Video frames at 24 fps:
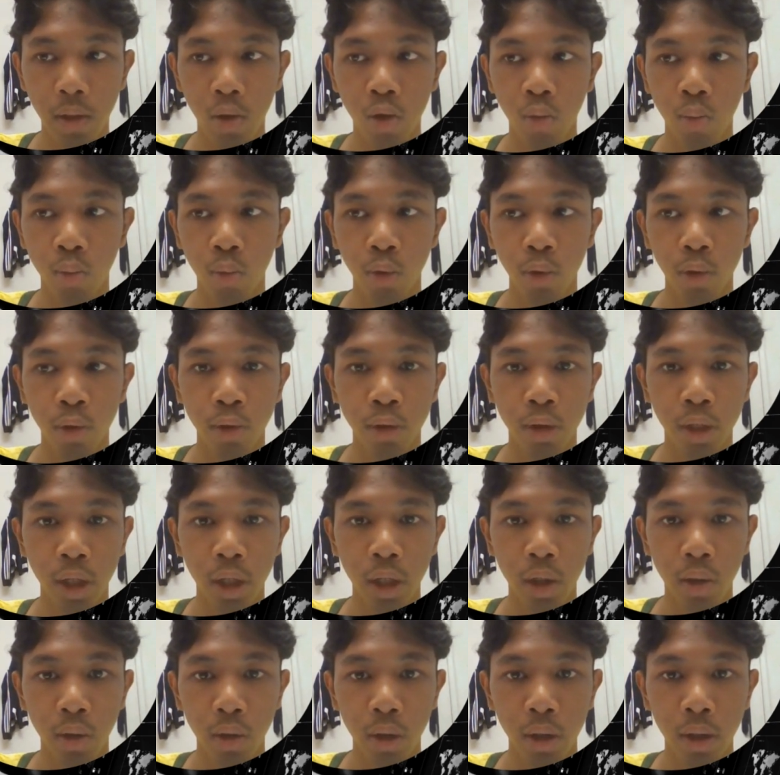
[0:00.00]
to produce
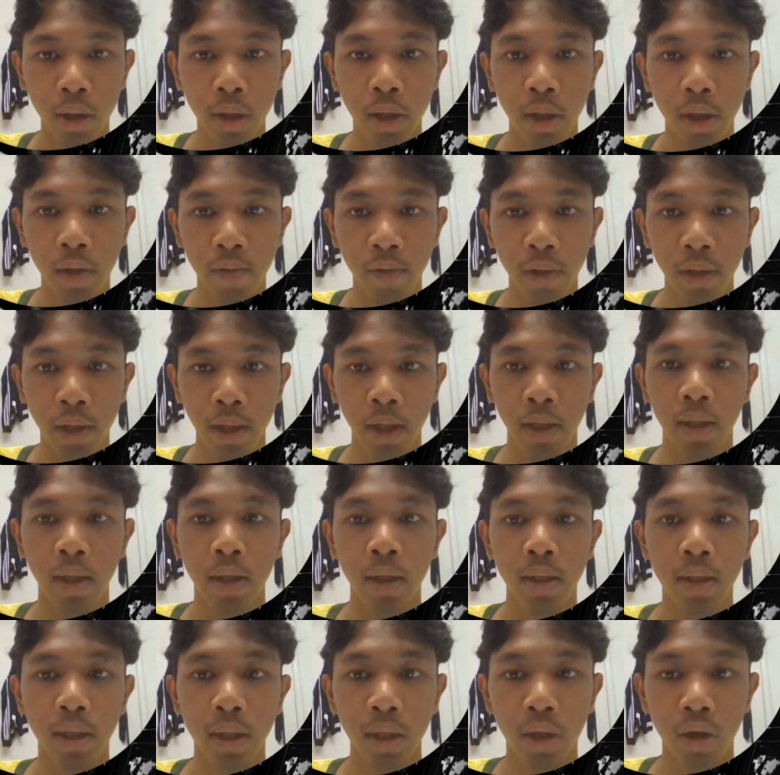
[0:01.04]
accurate, relevant, and
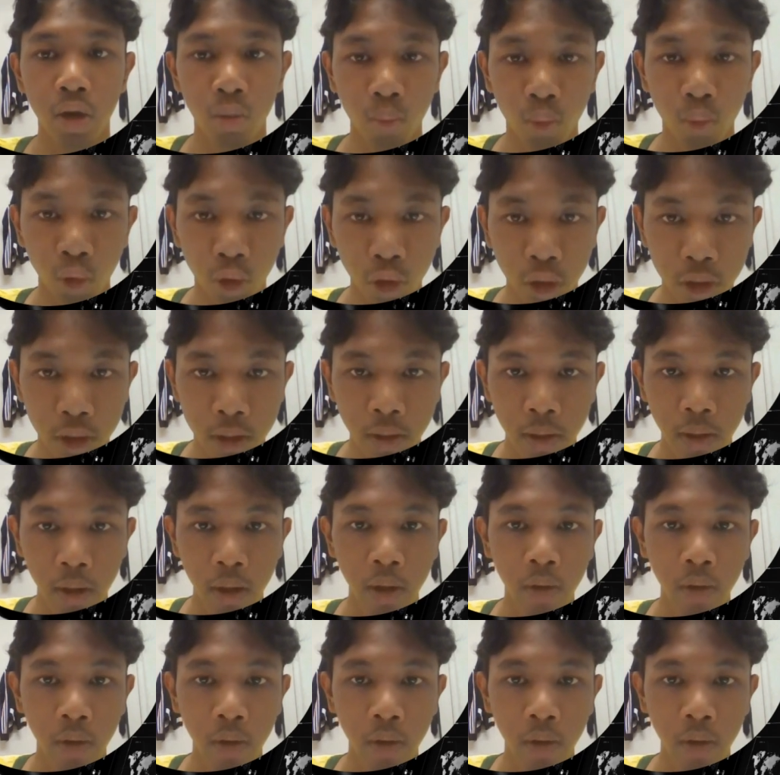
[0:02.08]
desired outputs.